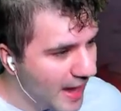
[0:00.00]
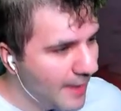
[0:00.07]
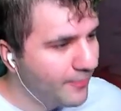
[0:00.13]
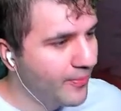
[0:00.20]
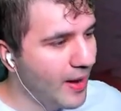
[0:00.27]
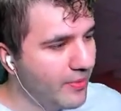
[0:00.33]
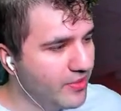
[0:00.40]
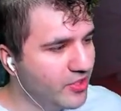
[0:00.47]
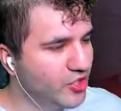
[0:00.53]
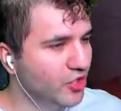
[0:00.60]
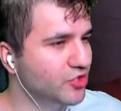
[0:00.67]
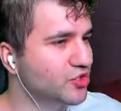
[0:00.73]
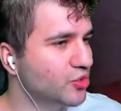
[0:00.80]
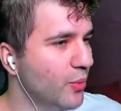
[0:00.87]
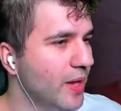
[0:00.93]
Probably could
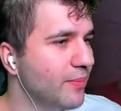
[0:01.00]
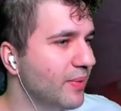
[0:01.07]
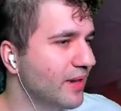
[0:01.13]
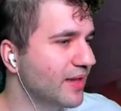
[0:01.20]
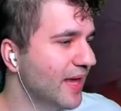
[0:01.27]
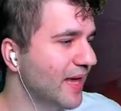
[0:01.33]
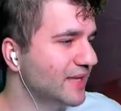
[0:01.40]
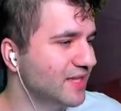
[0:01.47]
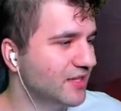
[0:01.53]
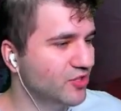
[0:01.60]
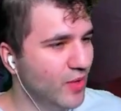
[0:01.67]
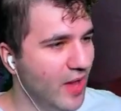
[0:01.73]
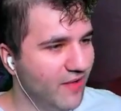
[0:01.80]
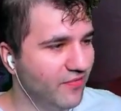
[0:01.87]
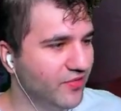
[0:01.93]
swing, but in case they do
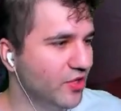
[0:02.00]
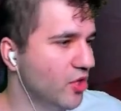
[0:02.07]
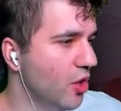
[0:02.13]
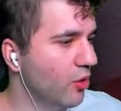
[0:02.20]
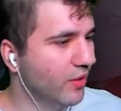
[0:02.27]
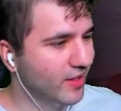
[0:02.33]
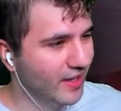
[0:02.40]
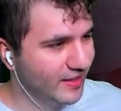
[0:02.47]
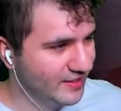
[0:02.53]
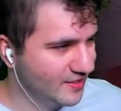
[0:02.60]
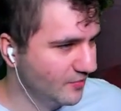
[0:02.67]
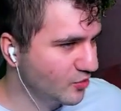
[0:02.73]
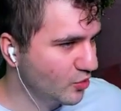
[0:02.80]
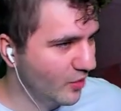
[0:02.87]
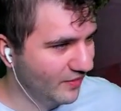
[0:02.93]
have, you know,
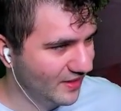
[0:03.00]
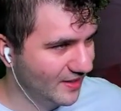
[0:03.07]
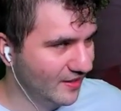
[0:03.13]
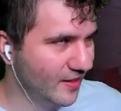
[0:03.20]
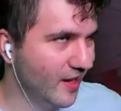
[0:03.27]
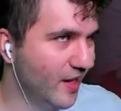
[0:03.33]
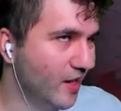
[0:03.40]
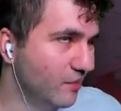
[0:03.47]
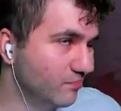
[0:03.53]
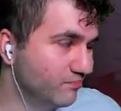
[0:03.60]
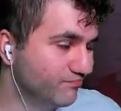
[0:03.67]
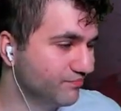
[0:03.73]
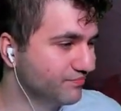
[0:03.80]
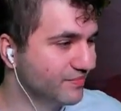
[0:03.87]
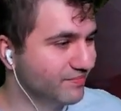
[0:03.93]
some sort
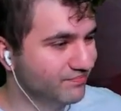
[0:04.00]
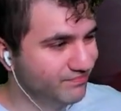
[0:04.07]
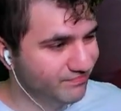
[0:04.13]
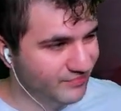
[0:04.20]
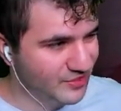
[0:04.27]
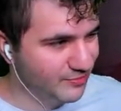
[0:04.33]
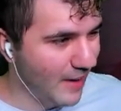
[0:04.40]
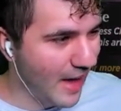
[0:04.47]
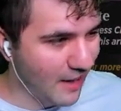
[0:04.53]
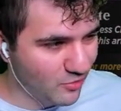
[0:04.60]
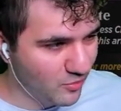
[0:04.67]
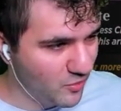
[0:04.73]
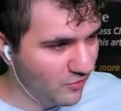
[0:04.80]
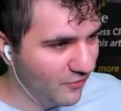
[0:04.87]
of, spot removal